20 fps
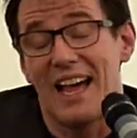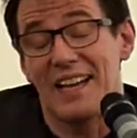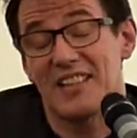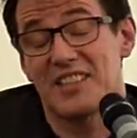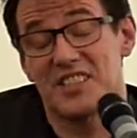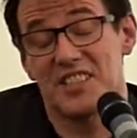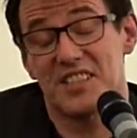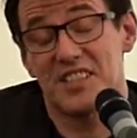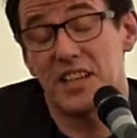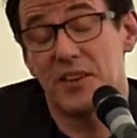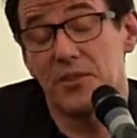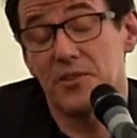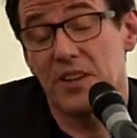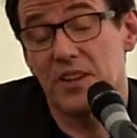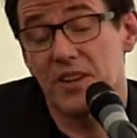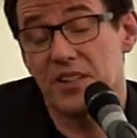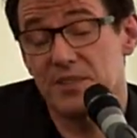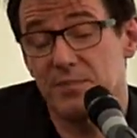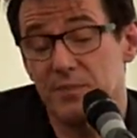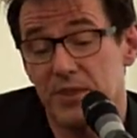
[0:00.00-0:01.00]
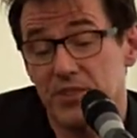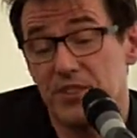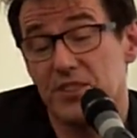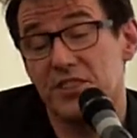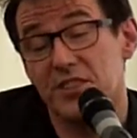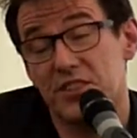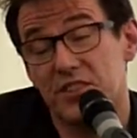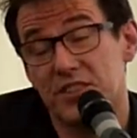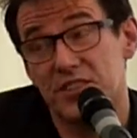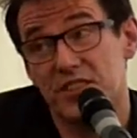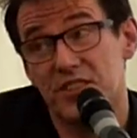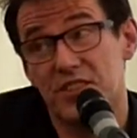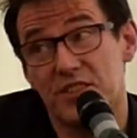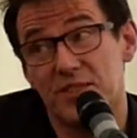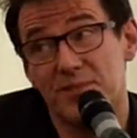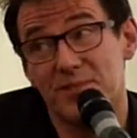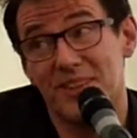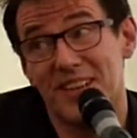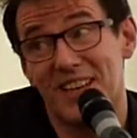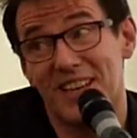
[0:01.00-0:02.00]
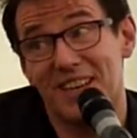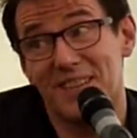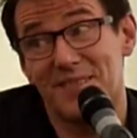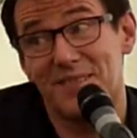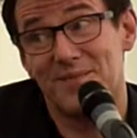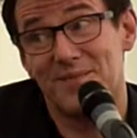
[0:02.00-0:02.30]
Still not as much as a Sooty Drum kit.